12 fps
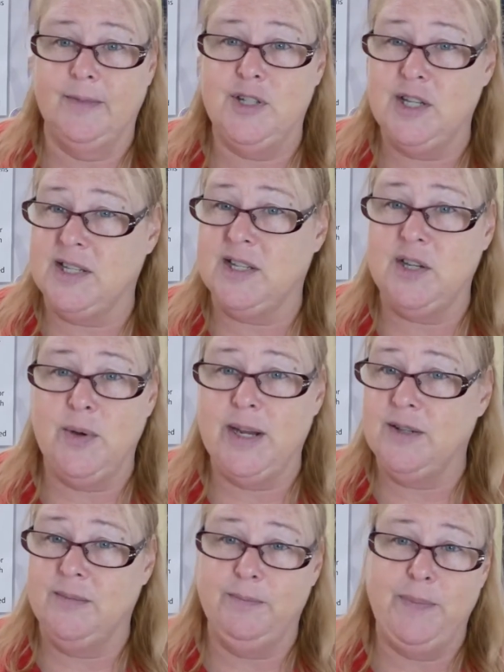just
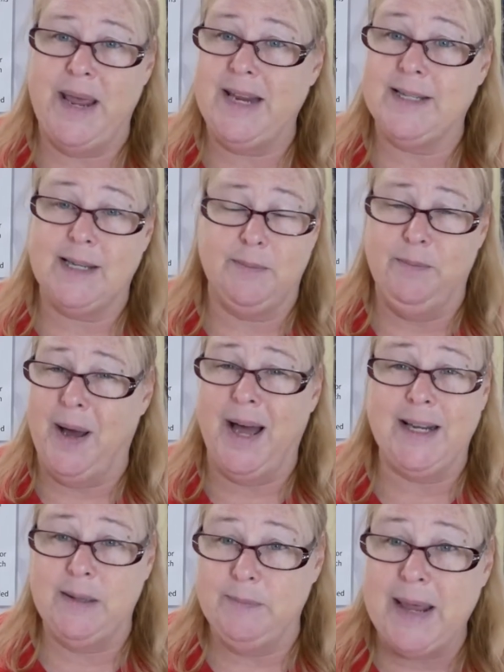doing basic
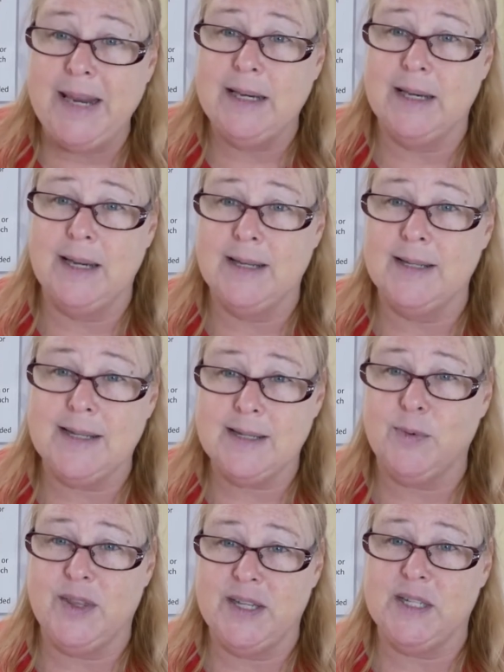body maintenance
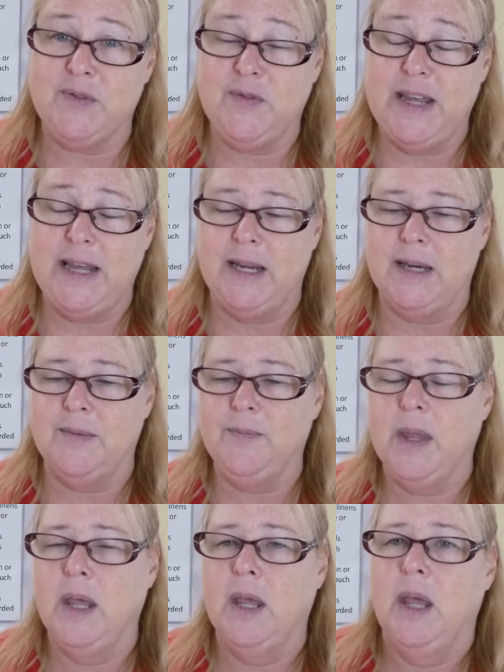with his feet.
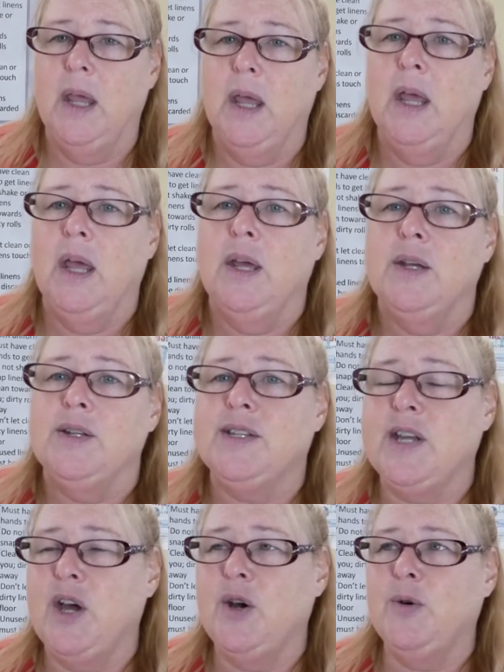
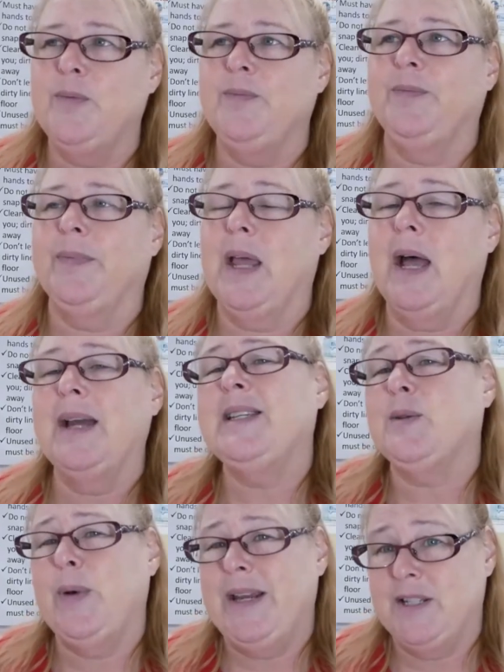So I
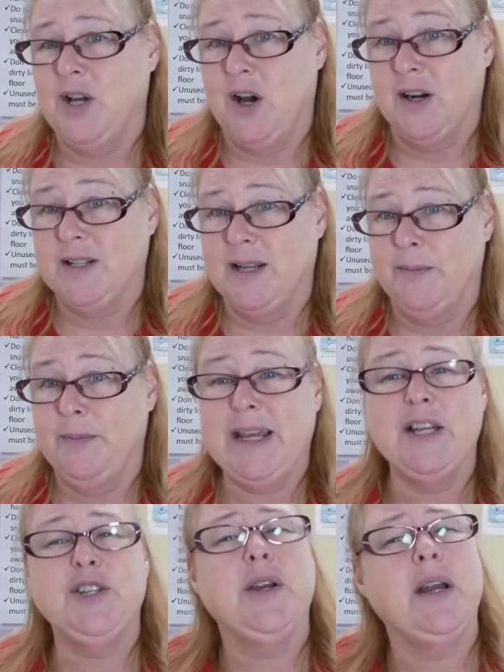sweet talked him
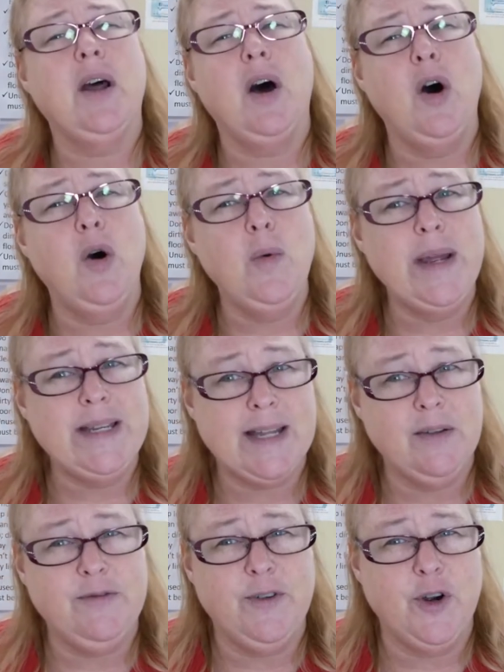because you can always
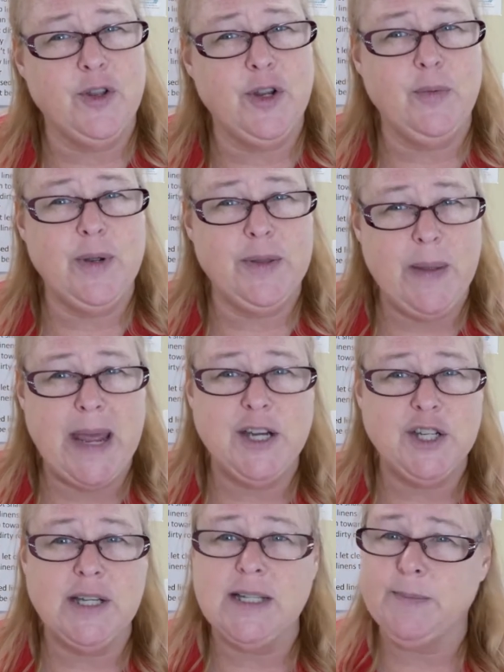get further with
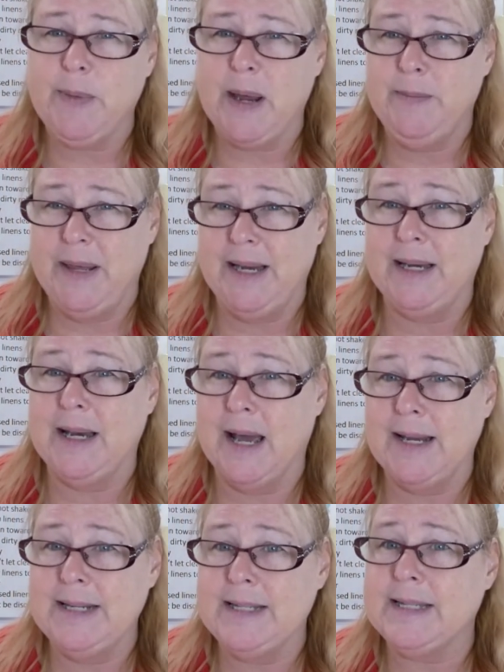patients by being
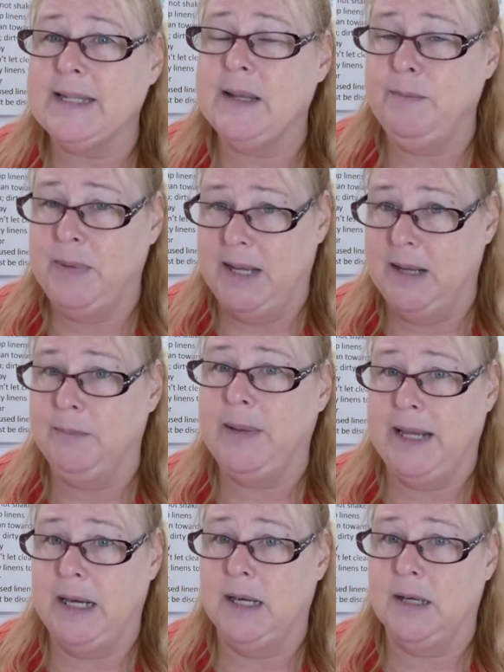nice than being
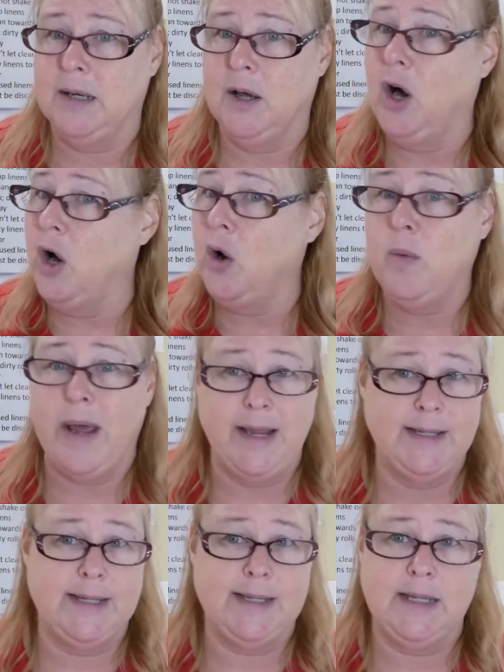mean,
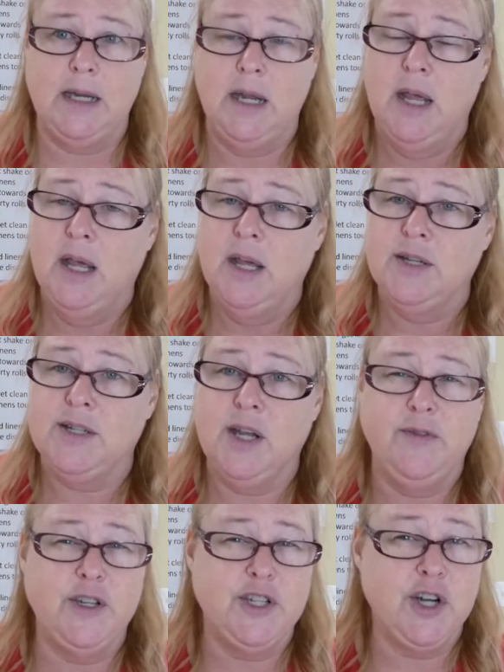always. So
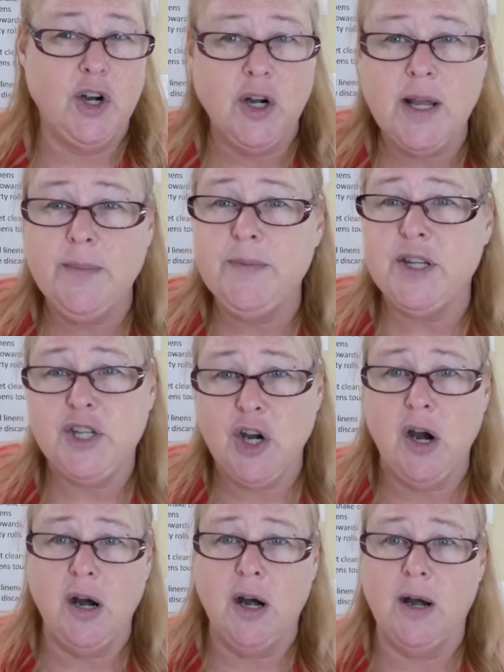if you turn up the
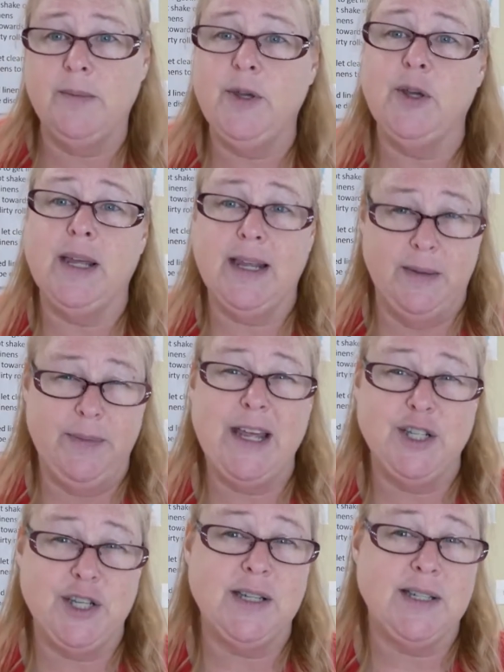charm, you can get
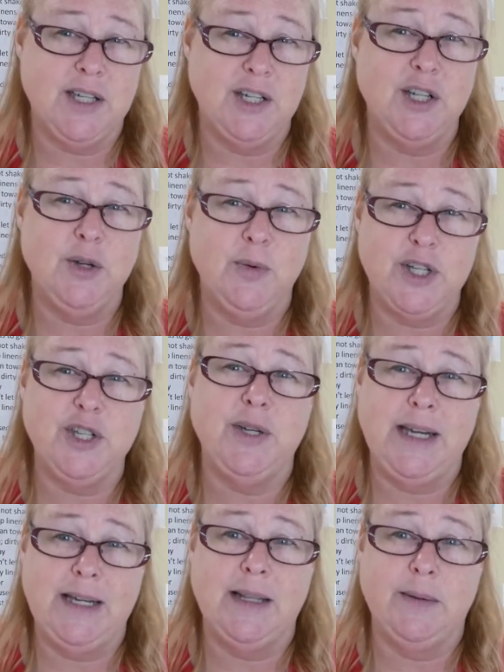patients to do what you
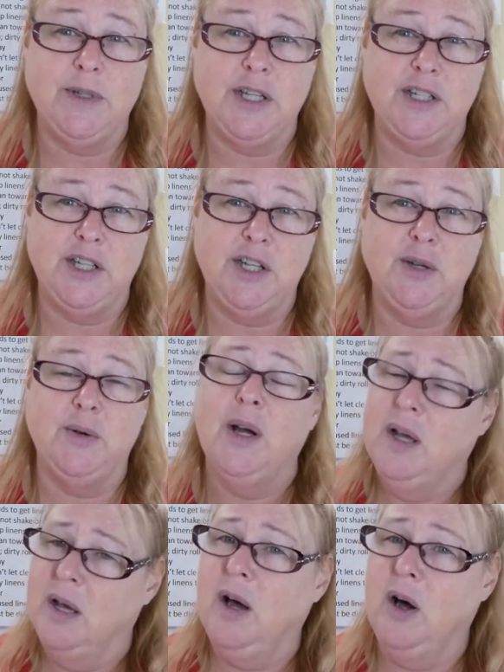need them to do
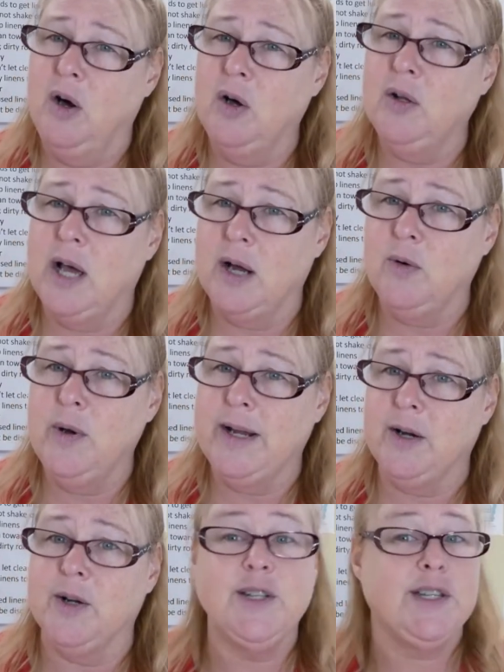a whole lot
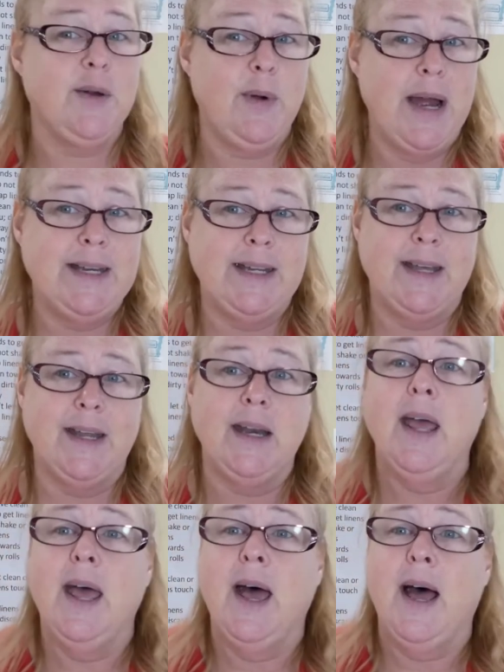quicker. So I did.
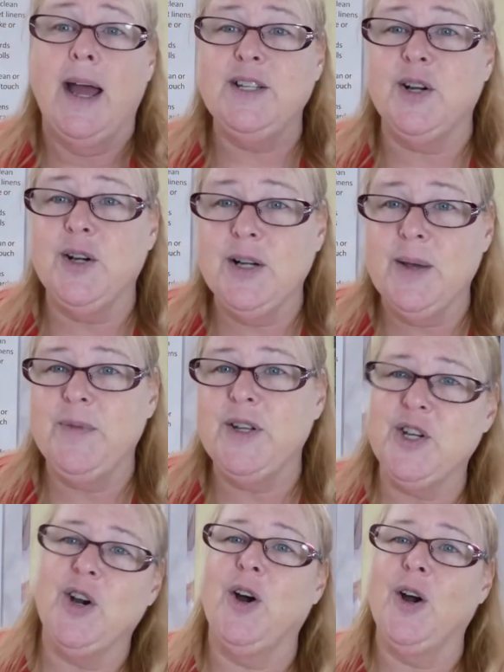I turned up the
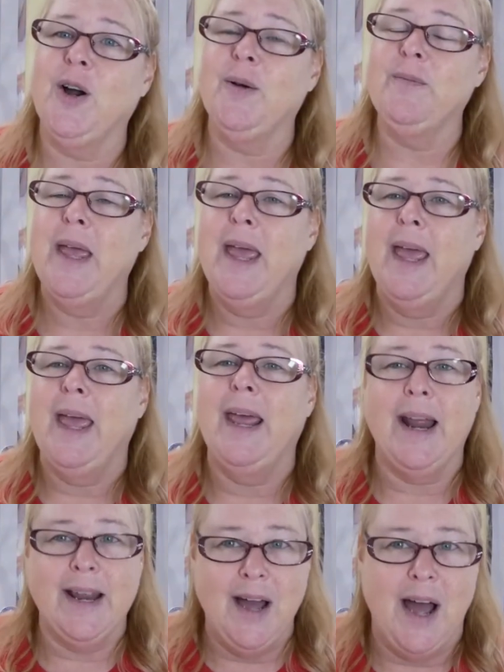charm and
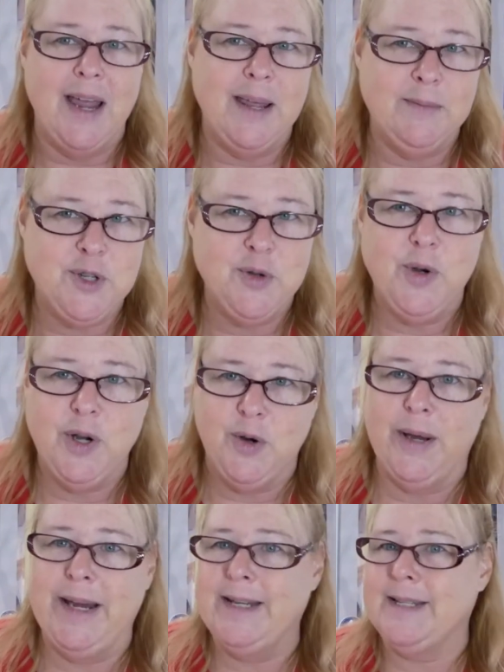I got him to
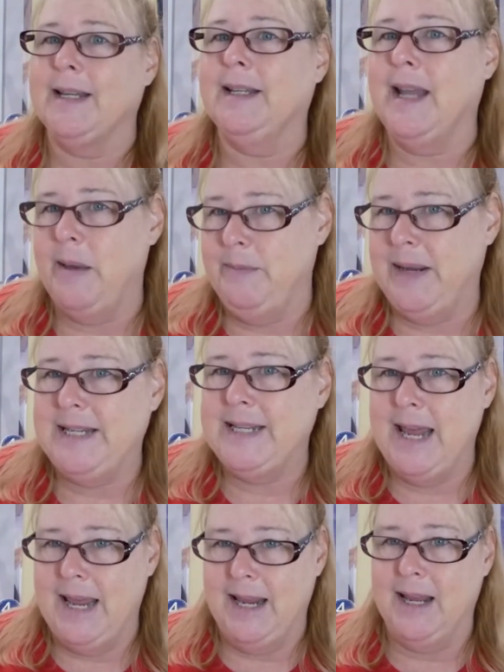agree to let me
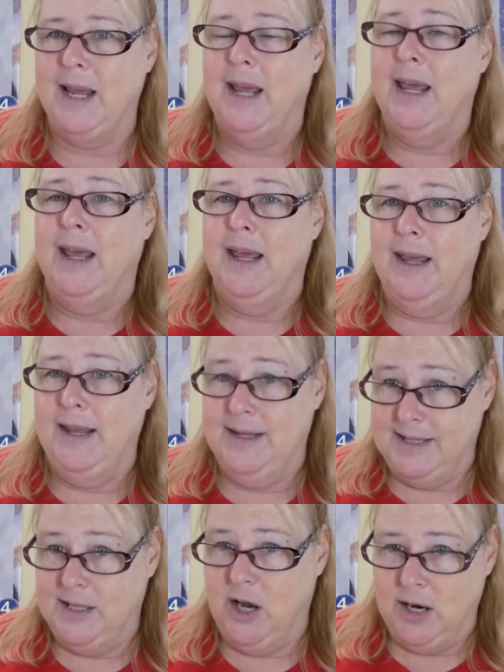take
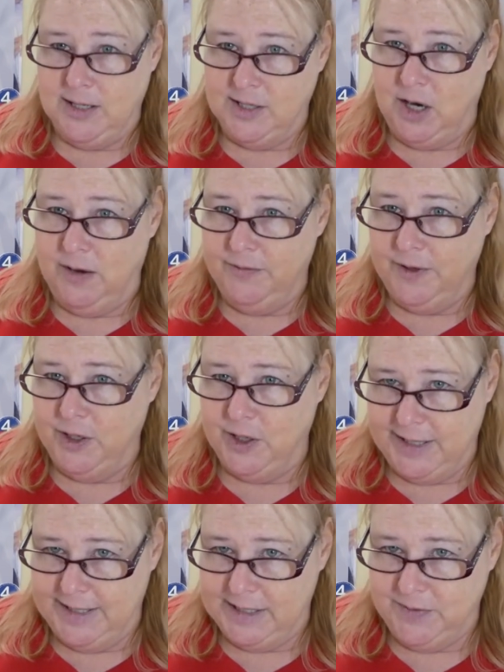his socks off and
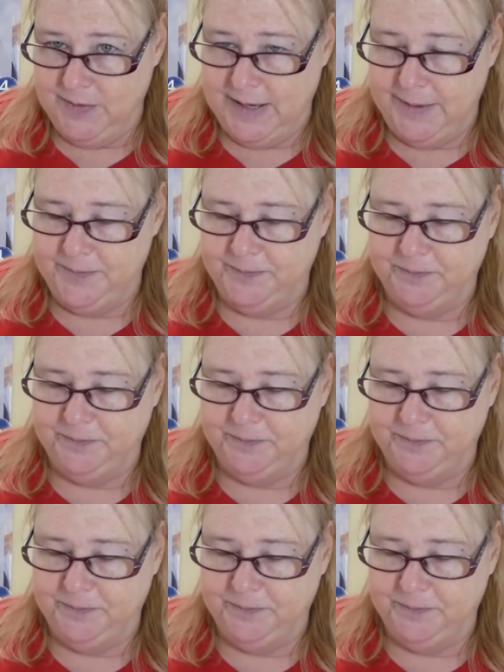look at his feet.